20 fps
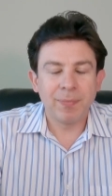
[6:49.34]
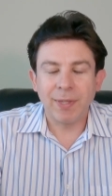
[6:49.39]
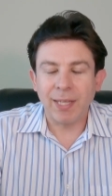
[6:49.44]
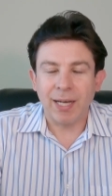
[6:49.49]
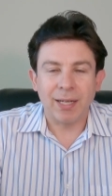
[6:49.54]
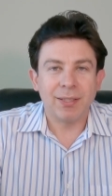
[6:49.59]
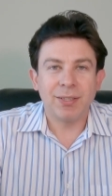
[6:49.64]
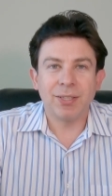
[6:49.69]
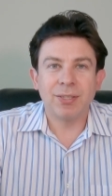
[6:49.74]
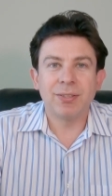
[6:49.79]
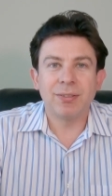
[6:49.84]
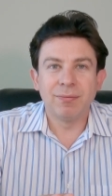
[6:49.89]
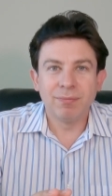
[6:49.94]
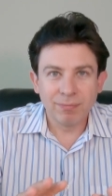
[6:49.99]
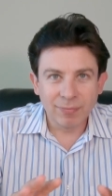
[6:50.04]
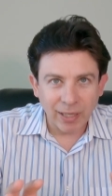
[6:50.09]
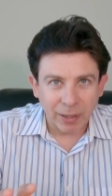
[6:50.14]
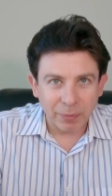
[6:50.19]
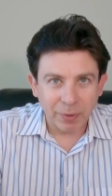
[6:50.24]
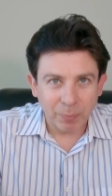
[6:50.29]
yeah, just
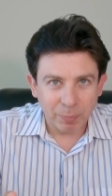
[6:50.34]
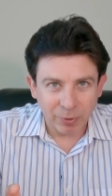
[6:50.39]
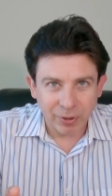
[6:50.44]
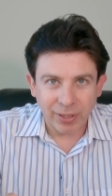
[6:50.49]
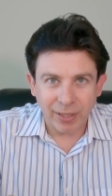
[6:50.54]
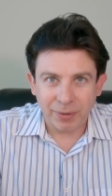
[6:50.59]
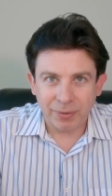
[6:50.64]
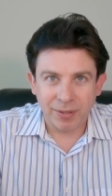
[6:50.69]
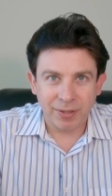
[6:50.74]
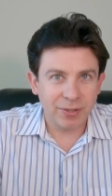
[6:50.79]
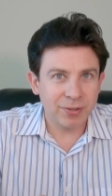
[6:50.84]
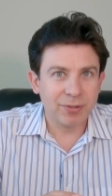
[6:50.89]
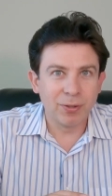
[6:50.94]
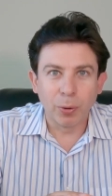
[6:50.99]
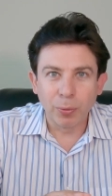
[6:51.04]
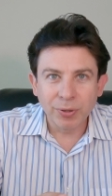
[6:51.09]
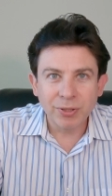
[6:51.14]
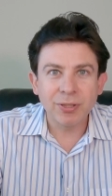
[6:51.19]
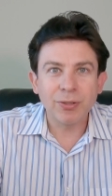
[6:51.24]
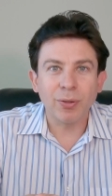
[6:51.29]
I want to put it out there. There's
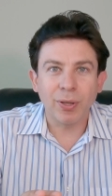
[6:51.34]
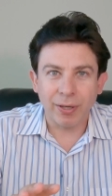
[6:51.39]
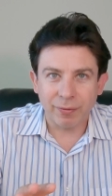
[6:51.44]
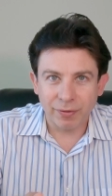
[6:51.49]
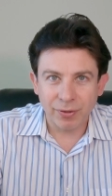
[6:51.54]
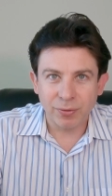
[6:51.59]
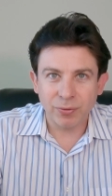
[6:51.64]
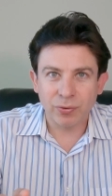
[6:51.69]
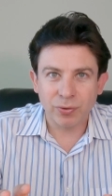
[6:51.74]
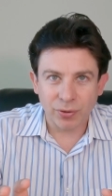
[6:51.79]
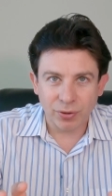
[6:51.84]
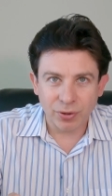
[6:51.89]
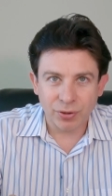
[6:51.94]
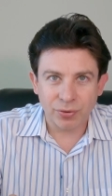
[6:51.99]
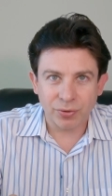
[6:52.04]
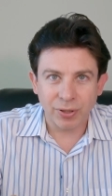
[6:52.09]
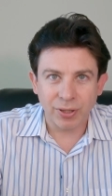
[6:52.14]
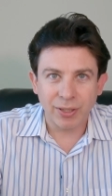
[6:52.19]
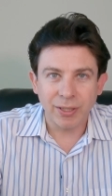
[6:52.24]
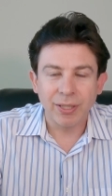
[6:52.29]
no reason to ever do
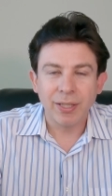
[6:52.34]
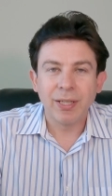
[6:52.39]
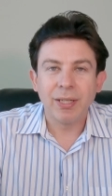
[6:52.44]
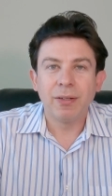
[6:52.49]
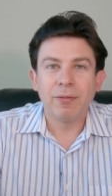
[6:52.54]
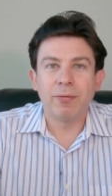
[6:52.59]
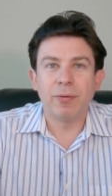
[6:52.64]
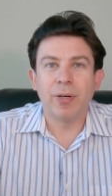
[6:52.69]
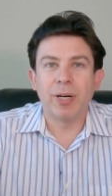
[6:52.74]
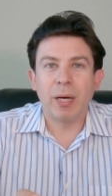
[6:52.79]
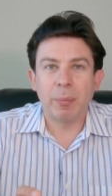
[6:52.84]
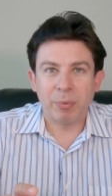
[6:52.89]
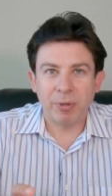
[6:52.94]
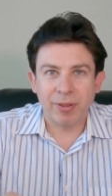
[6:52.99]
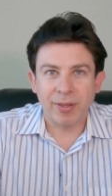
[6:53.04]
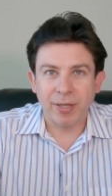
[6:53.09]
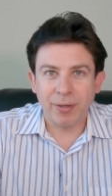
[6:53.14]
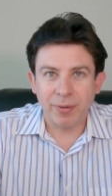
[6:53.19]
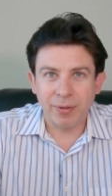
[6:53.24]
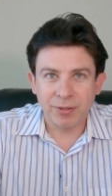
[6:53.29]
surgery for
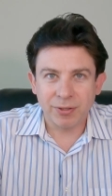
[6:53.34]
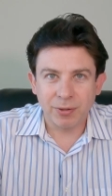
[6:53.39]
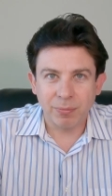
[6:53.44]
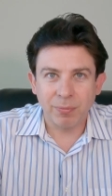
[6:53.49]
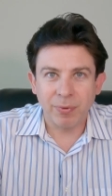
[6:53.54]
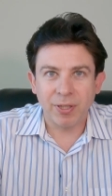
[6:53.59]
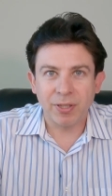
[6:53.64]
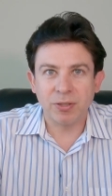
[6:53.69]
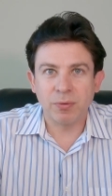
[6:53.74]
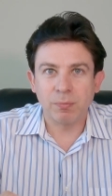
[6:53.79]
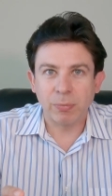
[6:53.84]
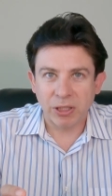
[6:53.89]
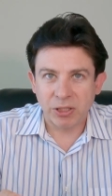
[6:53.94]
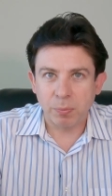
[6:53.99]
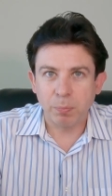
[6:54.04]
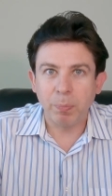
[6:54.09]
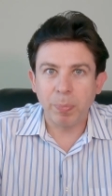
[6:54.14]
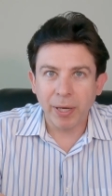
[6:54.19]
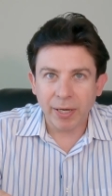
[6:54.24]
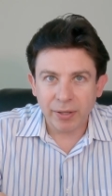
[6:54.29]
hyperthyroidism. There's
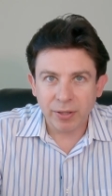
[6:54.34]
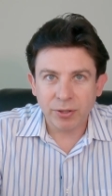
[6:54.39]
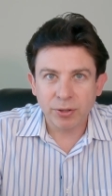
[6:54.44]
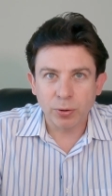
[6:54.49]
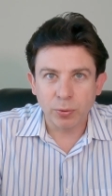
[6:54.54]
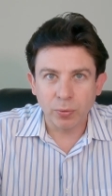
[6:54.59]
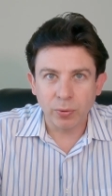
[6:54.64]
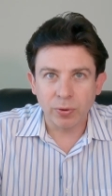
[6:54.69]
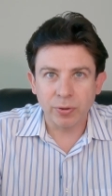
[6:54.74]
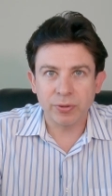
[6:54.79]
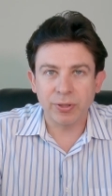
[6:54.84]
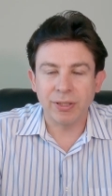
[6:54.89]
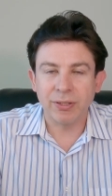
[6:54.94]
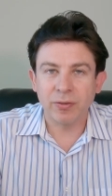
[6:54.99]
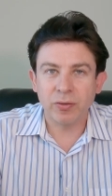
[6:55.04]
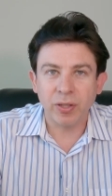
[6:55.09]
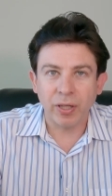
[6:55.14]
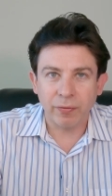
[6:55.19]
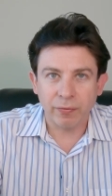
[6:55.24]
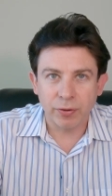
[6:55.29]
much better tools
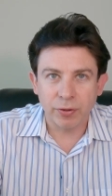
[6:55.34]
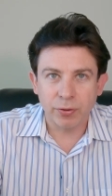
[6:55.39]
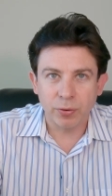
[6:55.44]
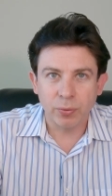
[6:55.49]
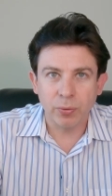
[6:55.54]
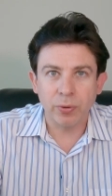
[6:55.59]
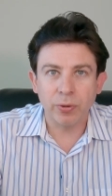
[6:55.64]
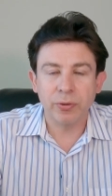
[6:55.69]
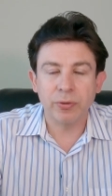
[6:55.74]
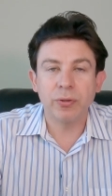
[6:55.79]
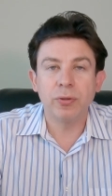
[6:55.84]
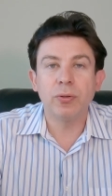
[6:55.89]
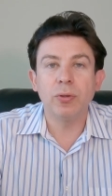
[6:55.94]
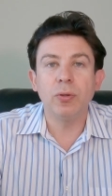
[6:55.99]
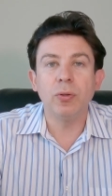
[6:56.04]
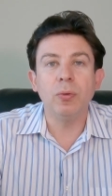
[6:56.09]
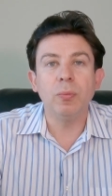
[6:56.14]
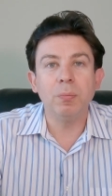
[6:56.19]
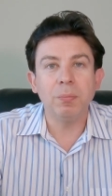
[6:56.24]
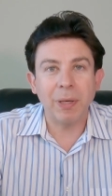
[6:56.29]
and safer tools
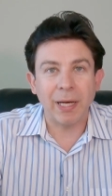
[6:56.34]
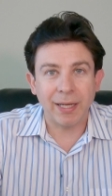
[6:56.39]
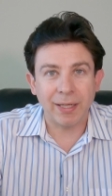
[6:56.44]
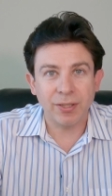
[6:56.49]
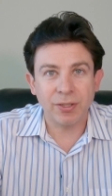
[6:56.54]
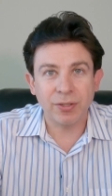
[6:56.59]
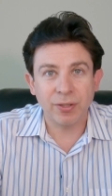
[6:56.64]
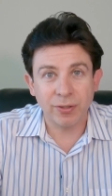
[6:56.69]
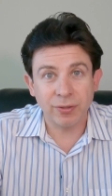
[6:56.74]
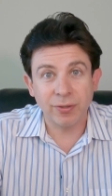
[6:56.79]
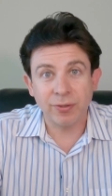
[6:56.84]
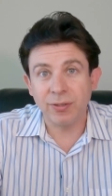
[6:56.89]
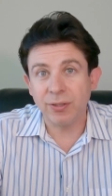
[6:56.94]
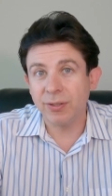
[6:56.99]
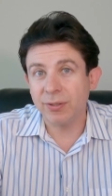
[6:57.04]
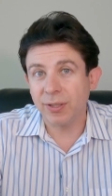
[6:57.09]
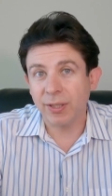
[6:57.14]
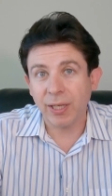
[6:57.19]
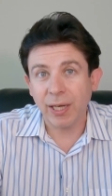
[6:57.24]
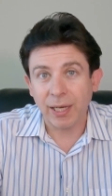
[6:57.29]
to manage this
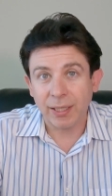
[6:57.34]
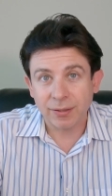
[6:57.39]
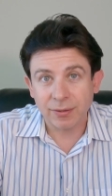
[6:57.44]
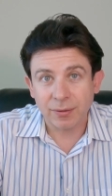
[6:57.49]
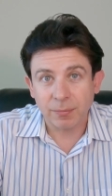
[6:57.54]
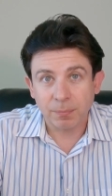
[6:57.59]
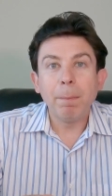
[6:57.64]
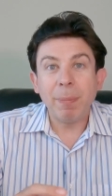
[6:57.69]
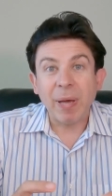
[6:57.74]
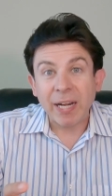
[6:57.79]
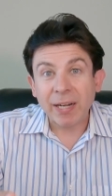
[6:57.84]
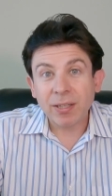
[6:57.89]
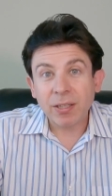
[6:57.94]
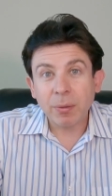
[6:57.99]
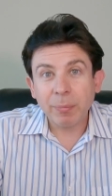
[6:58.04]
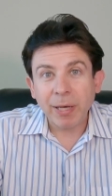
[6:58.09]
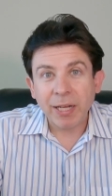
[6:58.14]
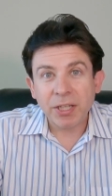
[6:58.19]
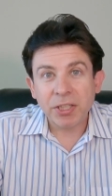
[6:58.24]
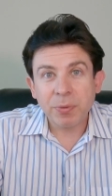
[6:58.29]
disease in cats.
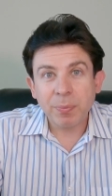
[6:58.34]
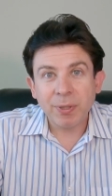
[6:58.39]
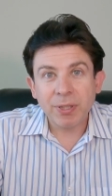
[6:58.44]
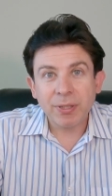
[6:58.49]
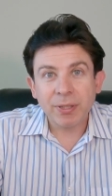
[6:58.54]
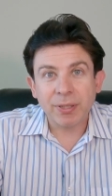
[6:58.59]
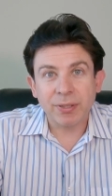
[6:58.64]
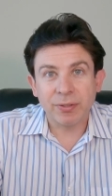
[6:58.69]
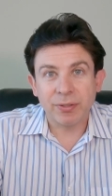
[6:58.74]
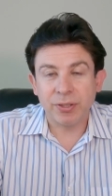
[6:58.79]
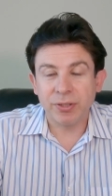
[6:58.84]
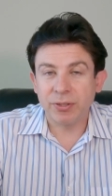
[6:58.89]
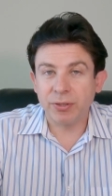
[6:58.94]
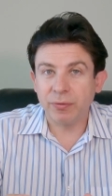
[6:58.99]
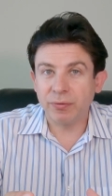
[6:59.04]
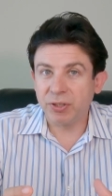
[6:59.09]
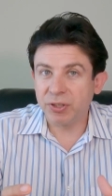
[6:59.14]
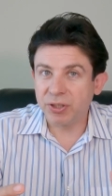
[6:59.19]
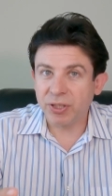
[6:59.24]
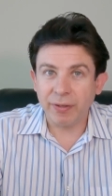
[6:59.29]
Medical management
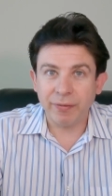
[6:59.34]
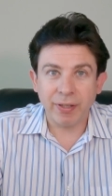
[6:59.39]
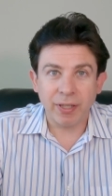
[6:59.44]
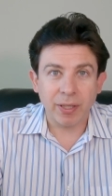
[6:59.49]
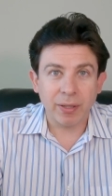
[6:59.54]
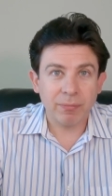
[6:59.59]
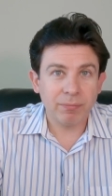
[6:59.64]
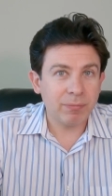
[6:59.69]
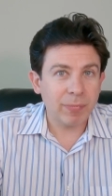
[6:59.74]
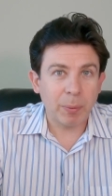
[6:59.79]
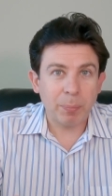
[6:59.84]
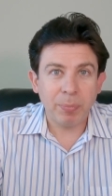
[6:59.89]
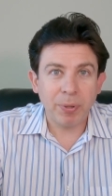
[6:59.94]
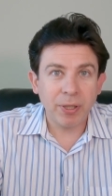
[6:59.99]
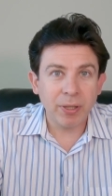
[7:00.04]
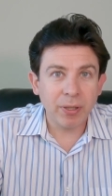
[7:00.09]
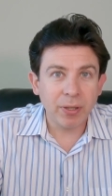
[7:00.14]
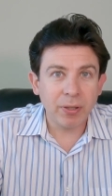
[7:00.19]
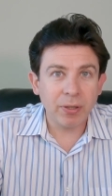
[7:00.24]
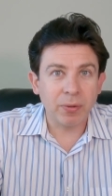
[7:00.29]
consists of just giving a
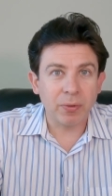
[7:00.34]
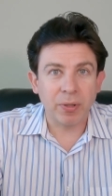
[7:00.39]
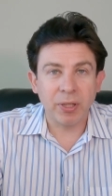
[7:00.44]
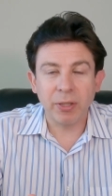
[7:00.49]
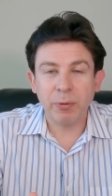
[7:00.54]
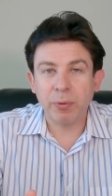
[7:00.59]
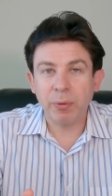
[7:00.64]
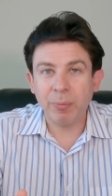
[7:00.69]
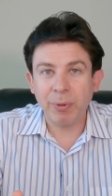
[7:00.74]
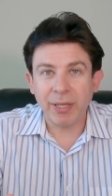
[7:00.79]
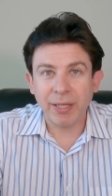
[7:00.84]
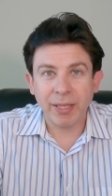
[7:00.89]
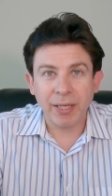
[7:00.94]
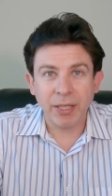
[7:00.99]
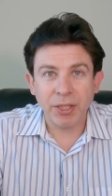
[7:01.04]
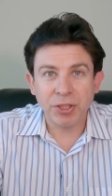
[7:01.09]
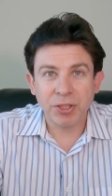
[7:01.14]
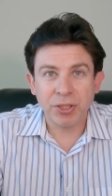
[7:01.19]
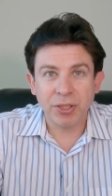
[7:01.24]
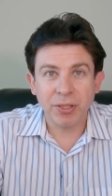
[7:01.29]
pill or liquid
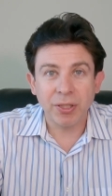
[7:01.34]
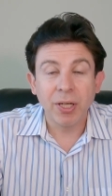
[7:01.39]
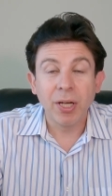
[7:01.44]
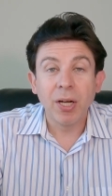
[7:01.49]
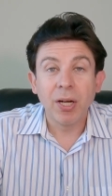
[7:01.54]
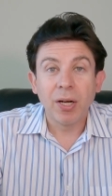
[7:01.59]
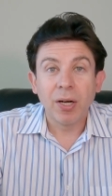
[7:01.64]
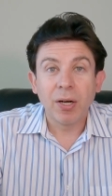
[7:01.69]
medication,